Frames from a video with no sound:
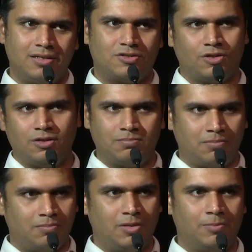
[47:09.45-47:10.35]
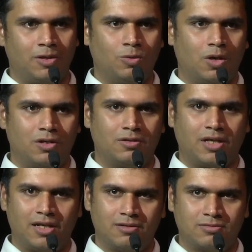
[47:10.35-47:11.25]
So people who want to
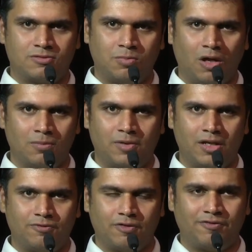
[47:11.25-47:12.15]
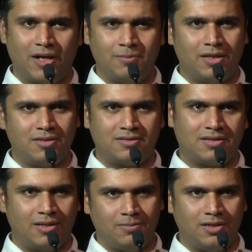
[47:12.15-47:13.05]
take a small break for 5 minutes,
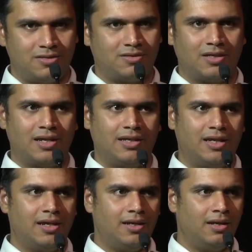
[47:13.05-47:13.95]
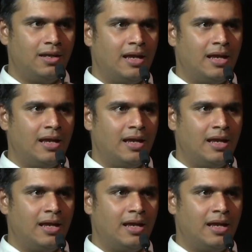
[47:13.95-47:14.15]
10 minutes can take it.